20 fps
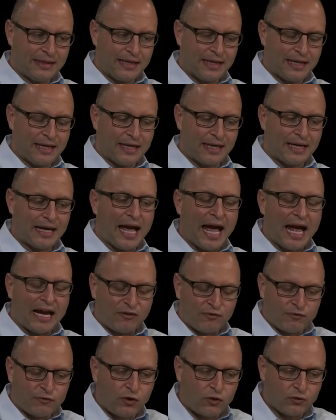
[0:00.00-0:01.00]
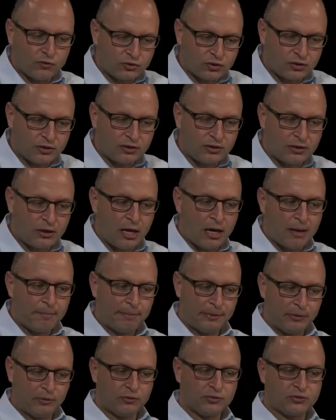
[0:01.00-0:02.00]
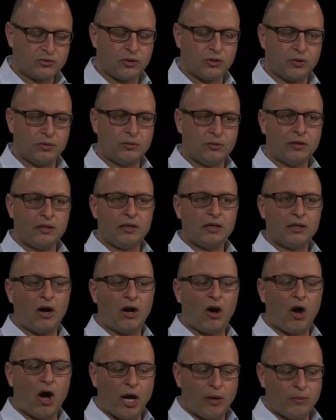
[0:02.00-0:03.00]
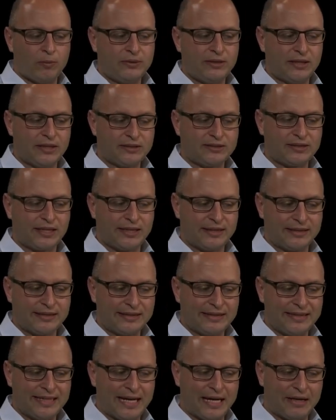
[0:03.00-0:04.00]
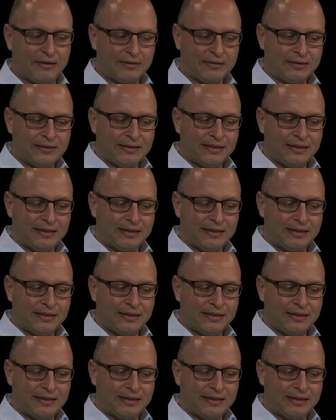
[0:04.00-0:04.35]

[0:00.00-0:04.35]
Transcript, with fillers: uh, at fault, but also I would dare say now.